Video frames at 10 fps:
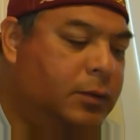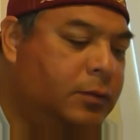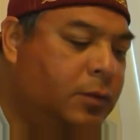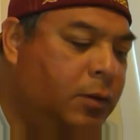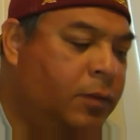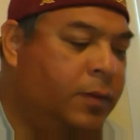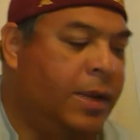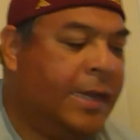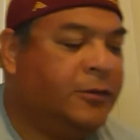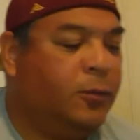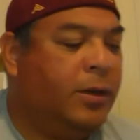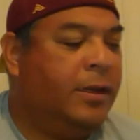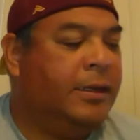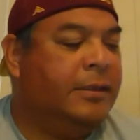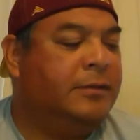So the next
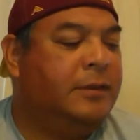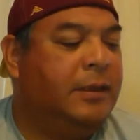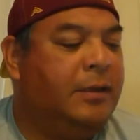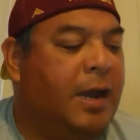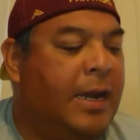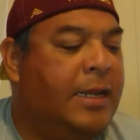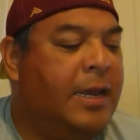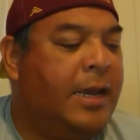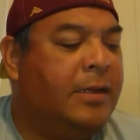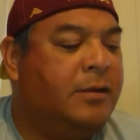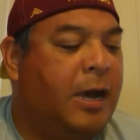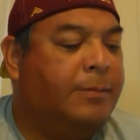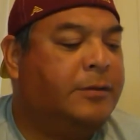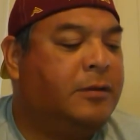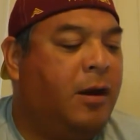one is the 98
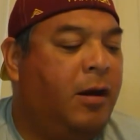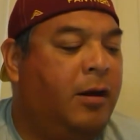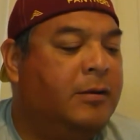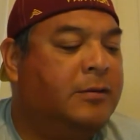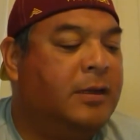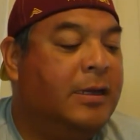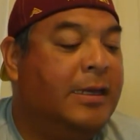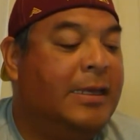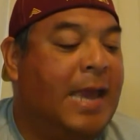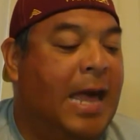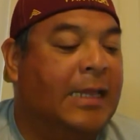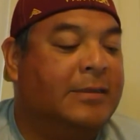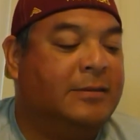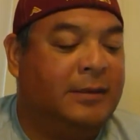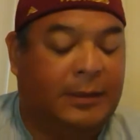Top Stars
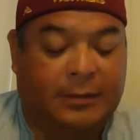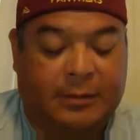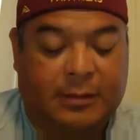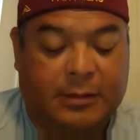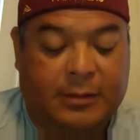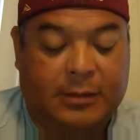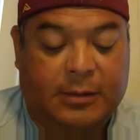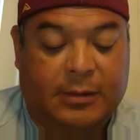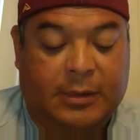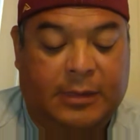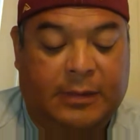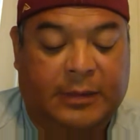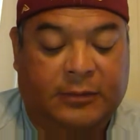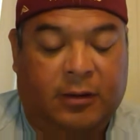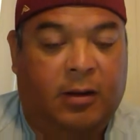Galaxy, and
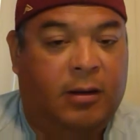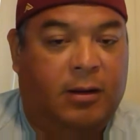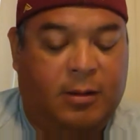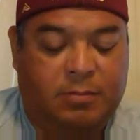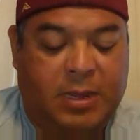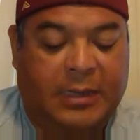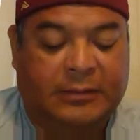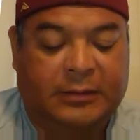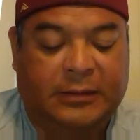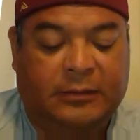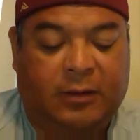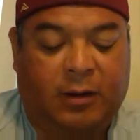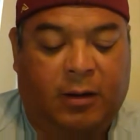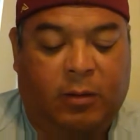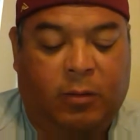these are amazing. These
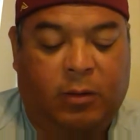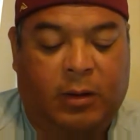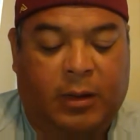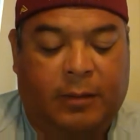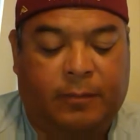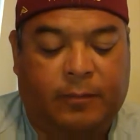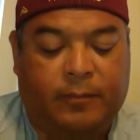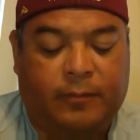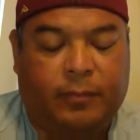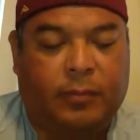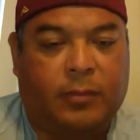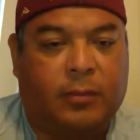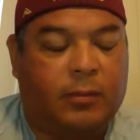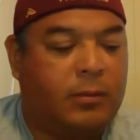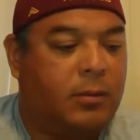were
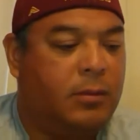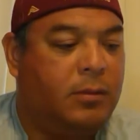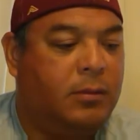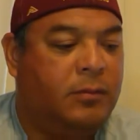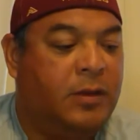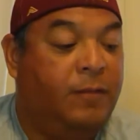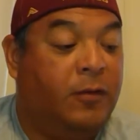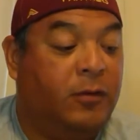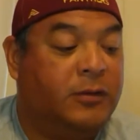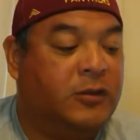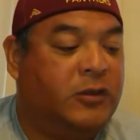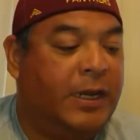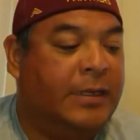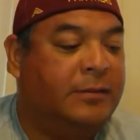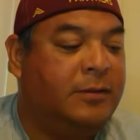difficult to
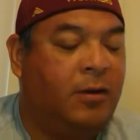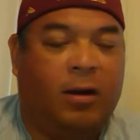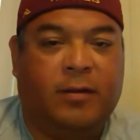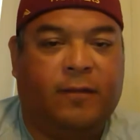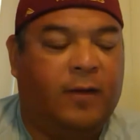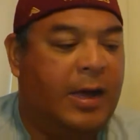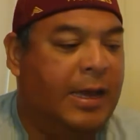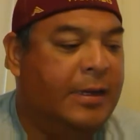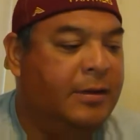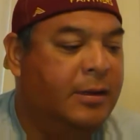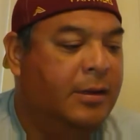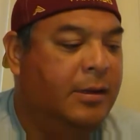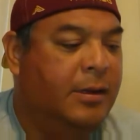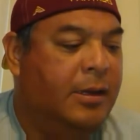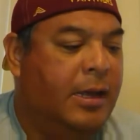chase. They're hard to find,
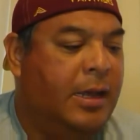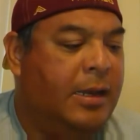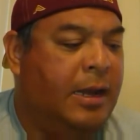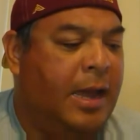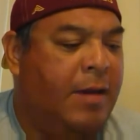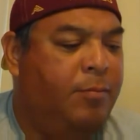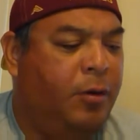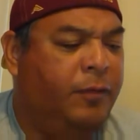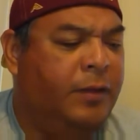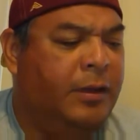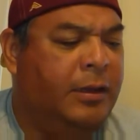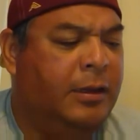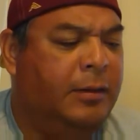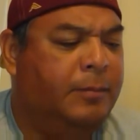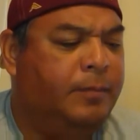and I have both
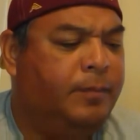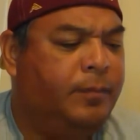the